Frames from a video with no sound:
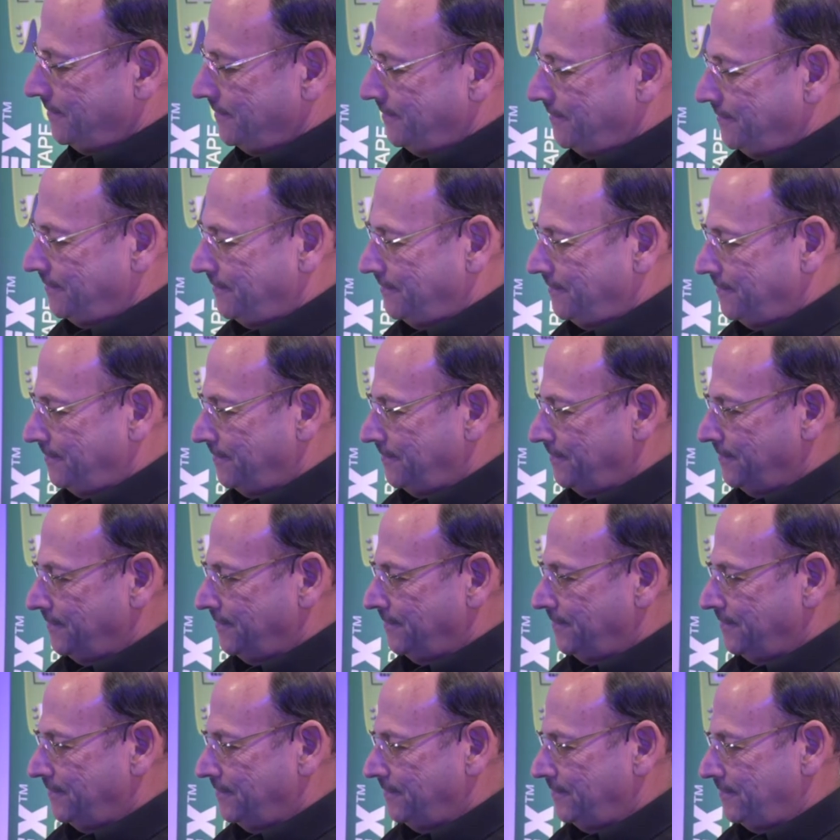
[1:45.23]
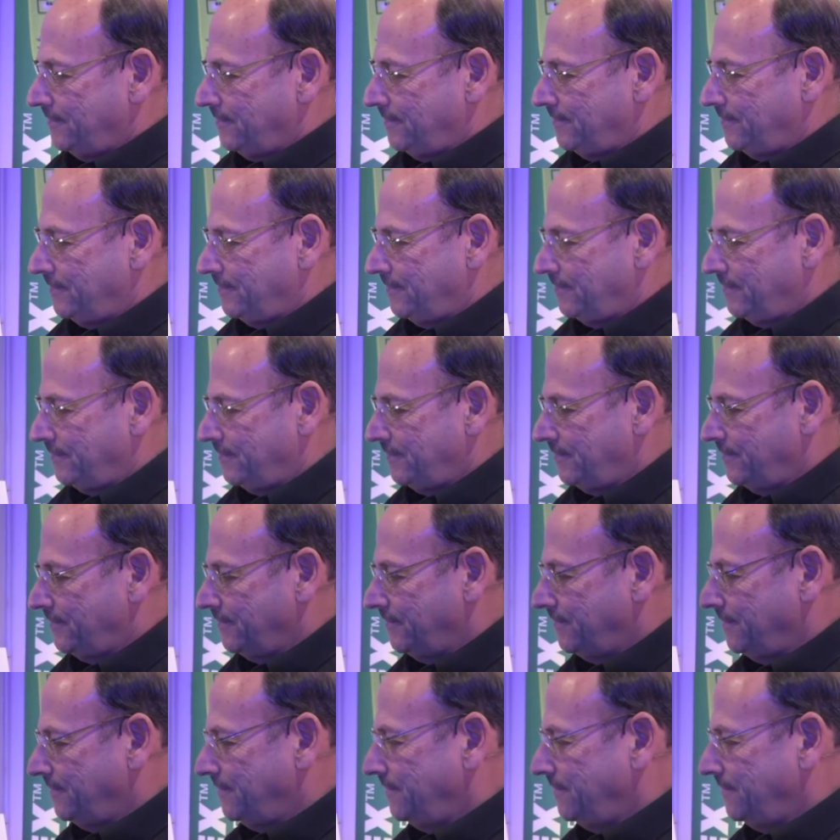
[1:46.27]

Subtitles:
(silence)